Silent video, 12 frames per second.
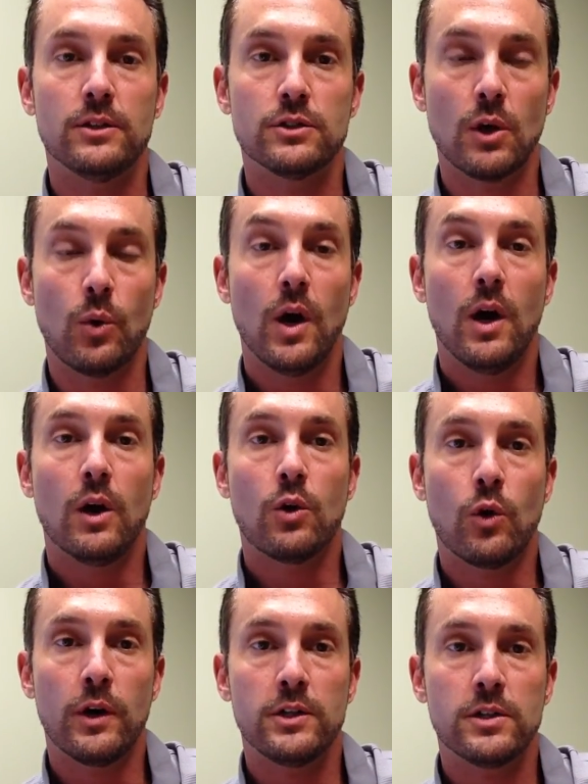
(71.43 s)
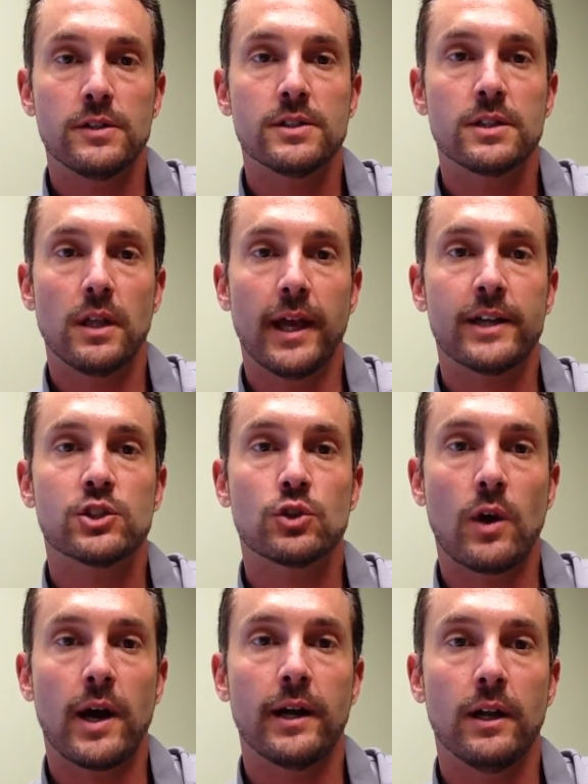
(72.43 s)
So according to the SELECT
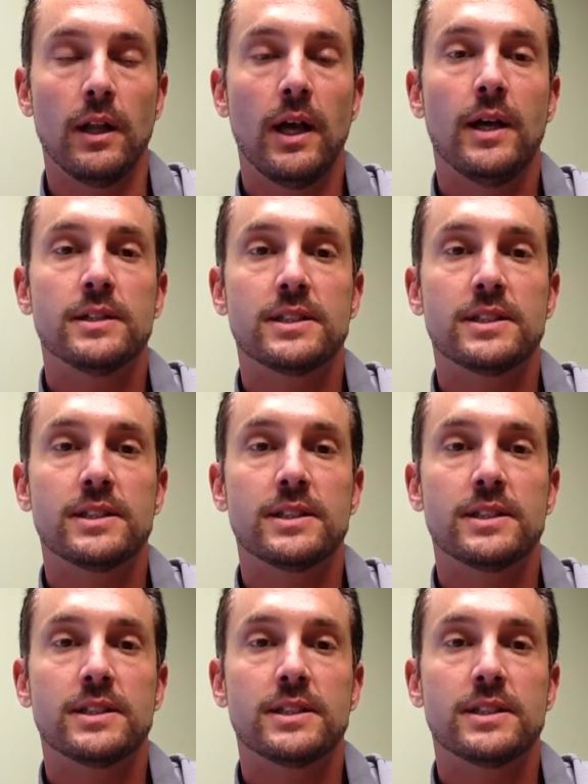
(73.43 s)
trial,